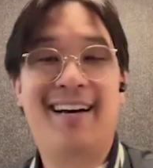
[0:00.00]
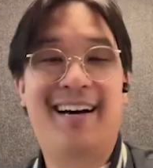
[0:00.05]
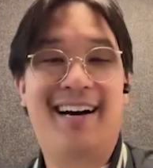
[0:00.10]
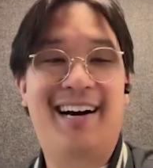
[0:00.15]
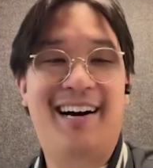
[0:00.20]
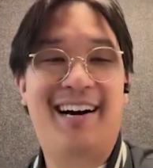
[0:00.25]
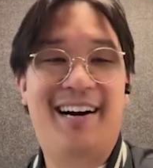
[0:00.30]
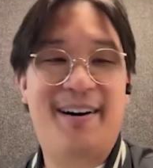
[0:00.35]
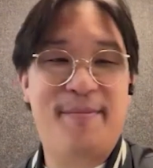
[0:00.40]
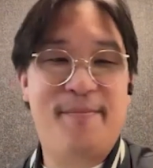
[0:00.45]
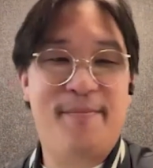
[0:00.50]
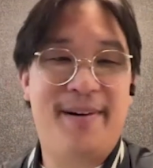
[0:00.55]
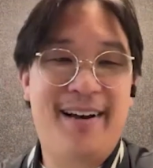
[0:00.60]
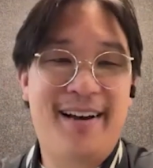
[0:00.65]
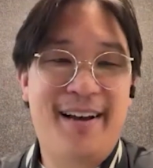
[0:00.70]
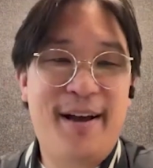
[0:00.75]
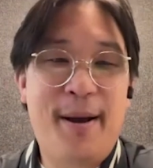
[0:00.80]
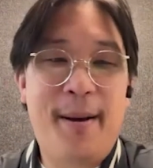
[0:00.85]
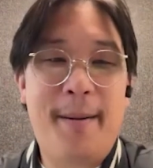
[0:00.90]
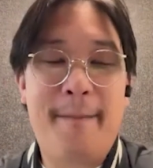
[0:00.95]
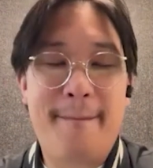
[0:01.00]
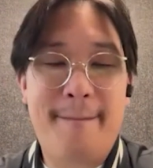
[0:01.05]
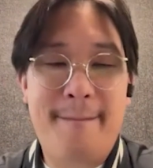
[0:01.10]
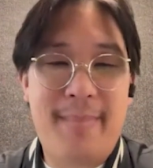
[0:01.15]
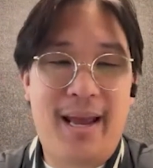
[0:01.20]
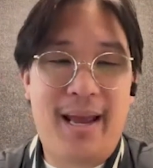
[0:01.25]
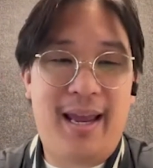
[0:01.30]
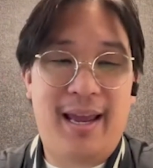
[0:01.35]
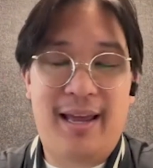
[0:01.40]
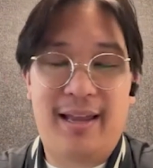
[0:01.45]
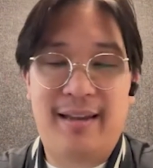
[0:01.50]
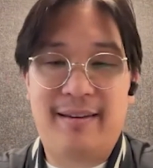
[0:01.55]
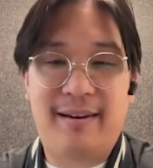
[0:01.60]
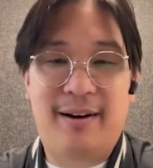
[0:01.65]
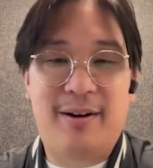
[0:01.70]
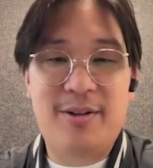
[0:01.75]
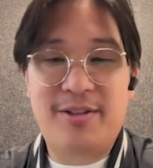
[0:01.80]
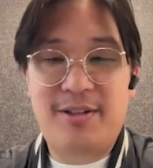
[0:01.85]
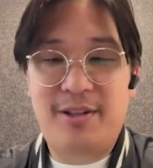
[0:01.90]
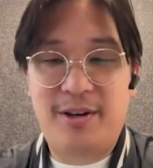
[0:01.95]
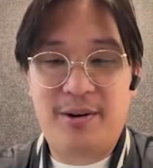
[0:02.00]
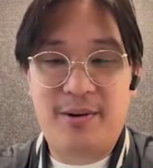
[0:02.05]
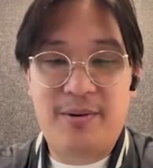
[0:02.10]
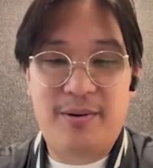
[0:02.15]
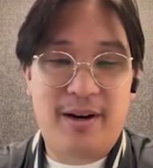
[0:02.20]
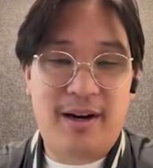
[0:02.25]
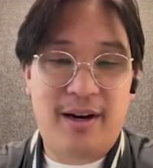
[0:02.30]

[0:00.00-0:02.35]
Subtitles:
And also,